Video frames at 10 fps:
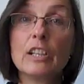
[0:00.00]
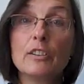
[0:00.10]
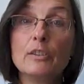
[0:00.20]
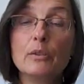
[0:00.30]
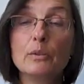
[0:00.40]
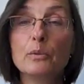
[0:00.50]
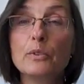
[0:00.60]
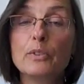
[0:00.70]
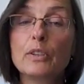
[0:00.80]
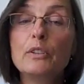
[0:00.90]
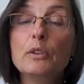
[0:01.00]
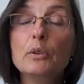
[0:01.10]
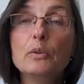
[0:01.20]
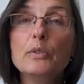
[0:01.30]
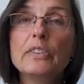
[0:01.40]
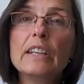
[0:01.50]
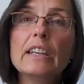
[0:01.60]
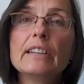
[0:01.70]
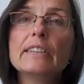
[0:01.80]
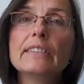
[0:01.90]
News. News
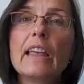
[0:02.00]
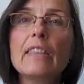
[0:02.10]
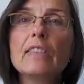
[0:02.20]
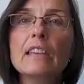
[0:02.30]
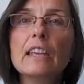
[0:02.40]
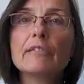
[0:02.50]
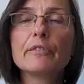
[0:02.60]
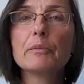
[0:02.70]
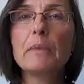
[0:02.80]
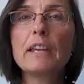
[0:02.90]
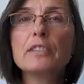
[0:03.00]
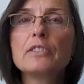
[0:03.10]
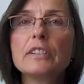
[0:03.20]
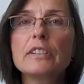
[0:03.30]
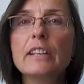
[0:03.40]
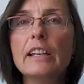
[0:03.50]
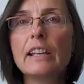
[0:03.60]
is the information